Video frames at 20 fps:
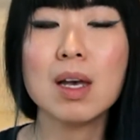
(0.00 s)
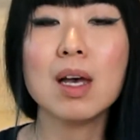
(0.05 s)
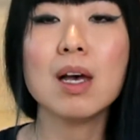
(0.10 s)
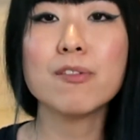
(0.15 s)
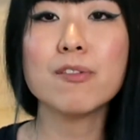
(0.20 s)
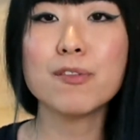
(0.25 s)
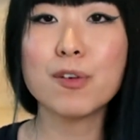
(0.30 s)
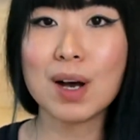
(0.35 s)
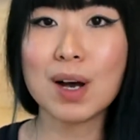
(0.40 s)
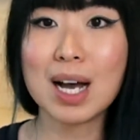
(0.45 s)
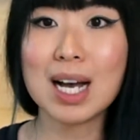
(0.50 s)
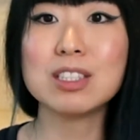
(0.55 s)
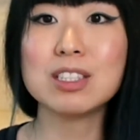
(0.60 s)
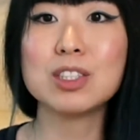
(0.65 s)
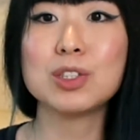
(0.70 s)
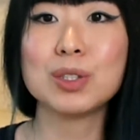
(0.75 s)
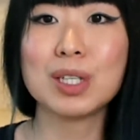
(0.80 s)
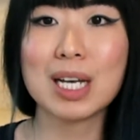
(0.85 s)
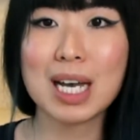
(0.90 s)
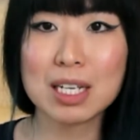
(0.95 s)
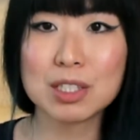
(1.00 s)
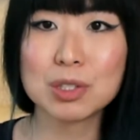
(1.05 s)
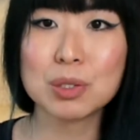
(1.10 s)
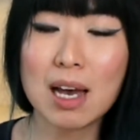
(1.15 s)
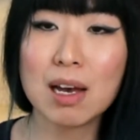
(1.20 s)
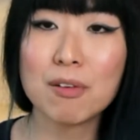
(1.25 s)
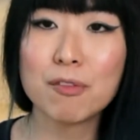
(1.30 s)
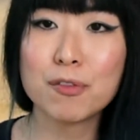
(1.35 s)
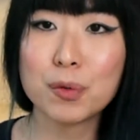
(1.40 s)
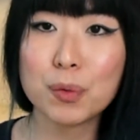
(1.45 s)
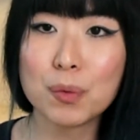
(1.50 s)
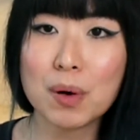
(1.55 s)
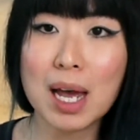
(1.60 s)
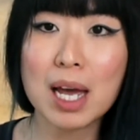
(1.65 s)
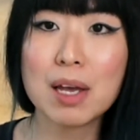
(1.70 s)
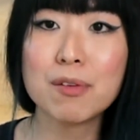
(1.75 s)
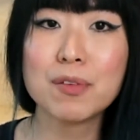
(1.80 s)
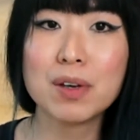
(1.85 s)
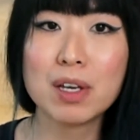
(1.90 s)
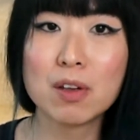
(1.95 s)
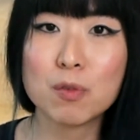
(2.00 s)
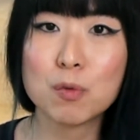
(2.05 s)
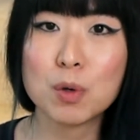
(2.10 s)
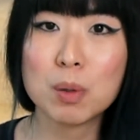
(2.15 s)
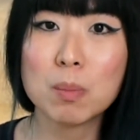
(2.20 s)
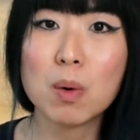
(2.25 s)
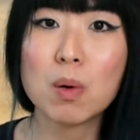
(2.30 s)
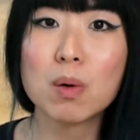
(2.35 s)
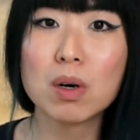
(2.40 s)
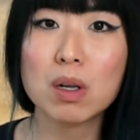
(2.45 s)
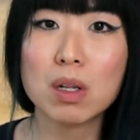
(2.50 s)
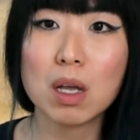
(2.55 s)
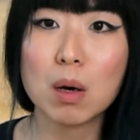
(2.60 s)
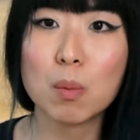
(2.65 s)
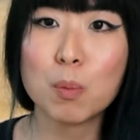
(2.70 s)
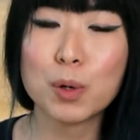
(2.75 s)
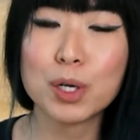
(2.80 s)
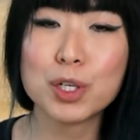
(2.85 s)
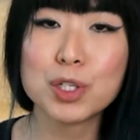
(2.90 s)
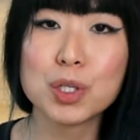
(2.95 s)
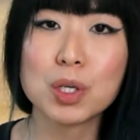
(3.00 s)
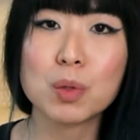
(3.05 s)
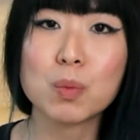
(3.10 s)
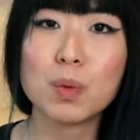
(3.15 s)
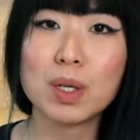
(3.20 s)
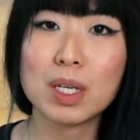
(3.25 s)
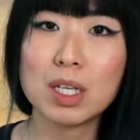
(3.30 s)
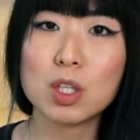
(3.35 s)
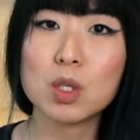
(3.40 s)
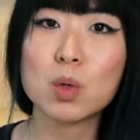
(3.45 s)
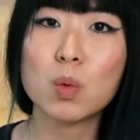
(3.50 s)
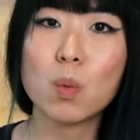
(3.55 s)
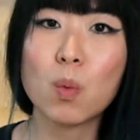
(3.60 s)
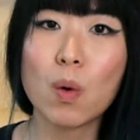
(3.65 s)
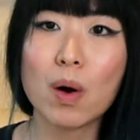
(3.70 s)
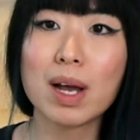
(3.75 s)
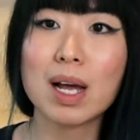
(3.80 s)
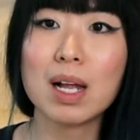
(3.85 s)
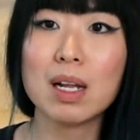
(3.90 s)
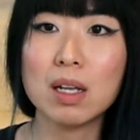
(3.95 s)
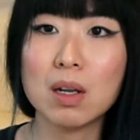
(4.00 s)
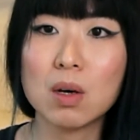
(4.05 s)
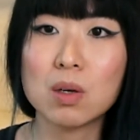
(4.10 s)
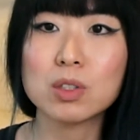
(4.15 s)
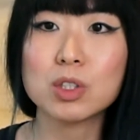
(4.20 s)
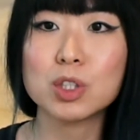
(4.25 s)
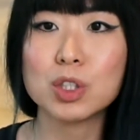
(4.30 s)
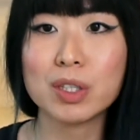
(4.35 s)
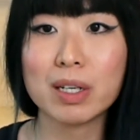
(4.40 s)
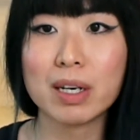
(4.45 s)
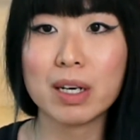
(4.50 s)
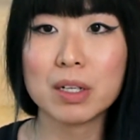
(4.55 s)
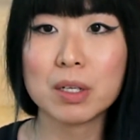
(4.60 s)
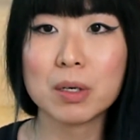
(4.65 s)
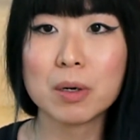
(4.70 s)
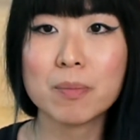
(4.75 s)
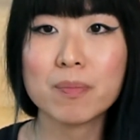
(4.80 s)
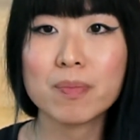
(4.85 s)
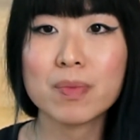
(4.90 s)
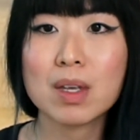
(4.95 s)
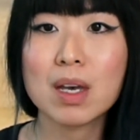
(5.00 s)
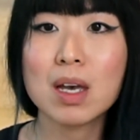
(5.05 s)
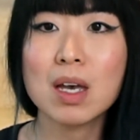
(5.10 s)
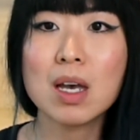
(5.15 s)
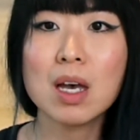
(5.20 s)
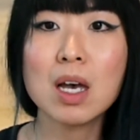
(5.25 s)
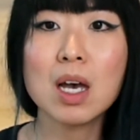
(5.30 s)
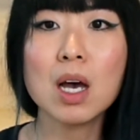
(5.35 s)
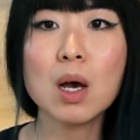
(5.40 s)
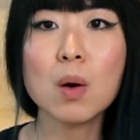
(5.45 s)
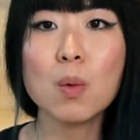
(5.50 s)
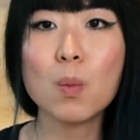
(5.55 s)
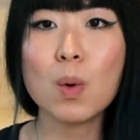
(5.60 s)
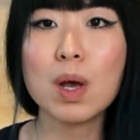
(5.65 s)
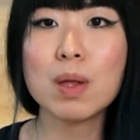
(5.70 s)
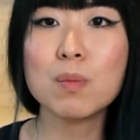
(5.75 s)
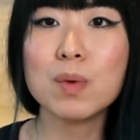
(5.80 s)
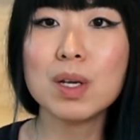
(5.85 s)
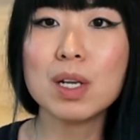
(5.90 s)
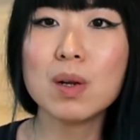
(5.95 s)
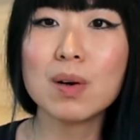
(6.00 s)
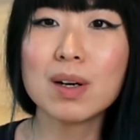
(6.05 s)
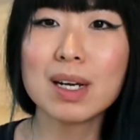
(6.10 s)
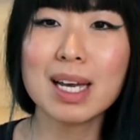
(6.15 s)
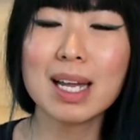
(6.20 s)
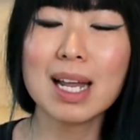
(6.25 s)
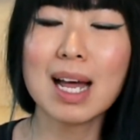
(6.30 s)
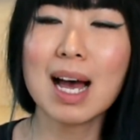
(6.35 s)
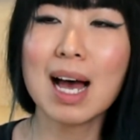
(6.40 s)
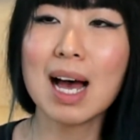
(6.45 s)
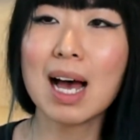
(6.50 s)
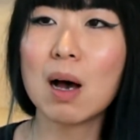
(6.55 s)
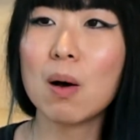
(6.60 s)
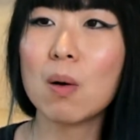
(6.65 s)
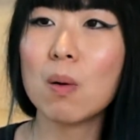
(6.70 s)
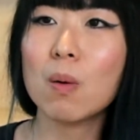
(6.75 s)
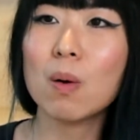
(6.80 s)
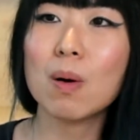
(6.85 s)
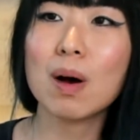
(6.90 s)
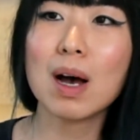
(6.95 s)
For us to actually thrive in remote collaboration, we need to work alone together. When we look at how